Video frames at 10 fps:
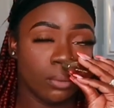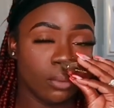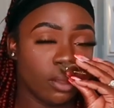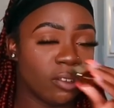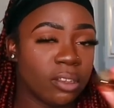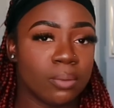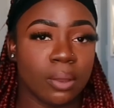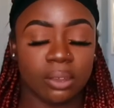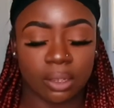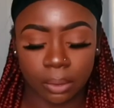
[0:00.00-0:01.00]
it just
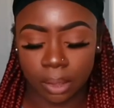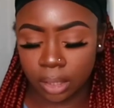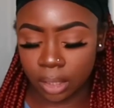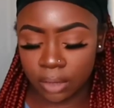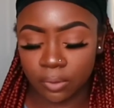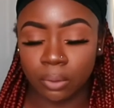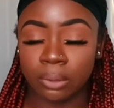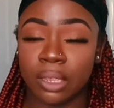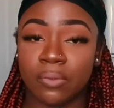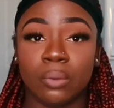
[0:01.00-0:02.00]
smells so good if you
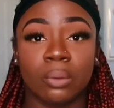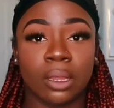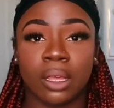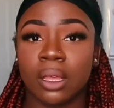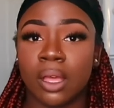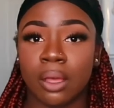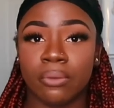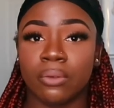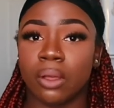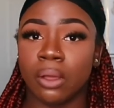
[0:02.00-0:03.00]
if you
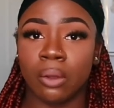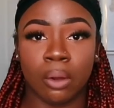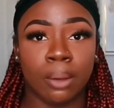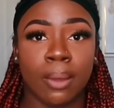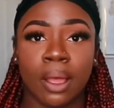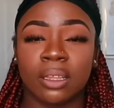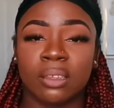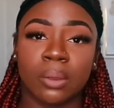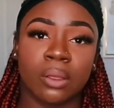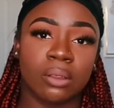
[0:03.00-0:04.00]
love gourmand
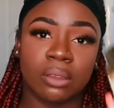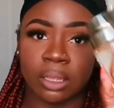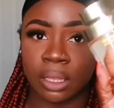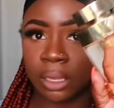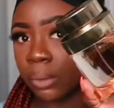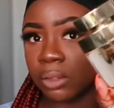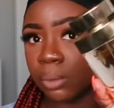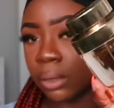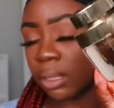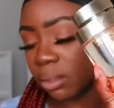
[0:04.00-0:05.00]
smells get this
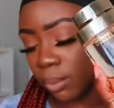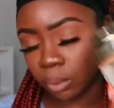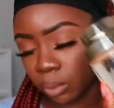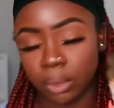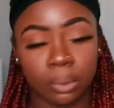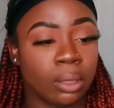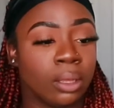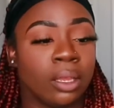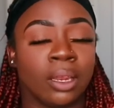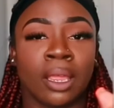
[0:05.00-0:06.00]
one it smells really really
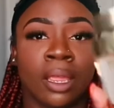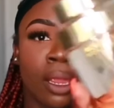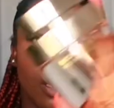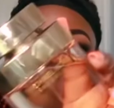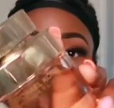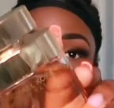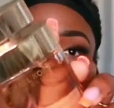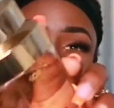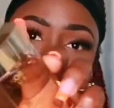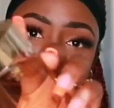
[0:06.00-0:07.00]
good and
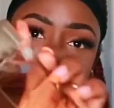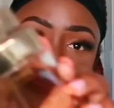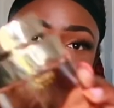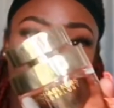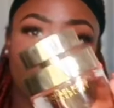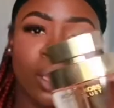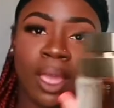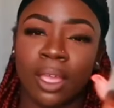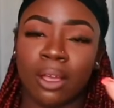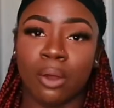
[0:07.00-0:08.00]
look at the packaging you
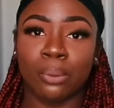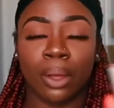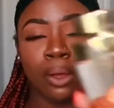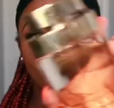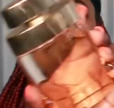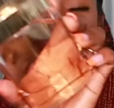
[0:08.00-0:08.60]
can't go wrong